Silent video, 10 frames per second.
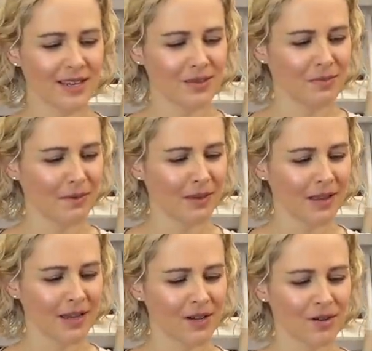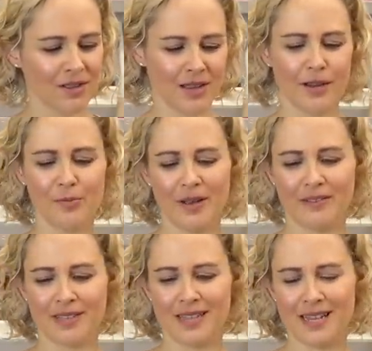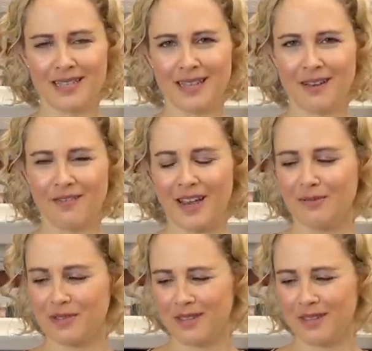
it's maybe like got a little bit of snakeskin vibes,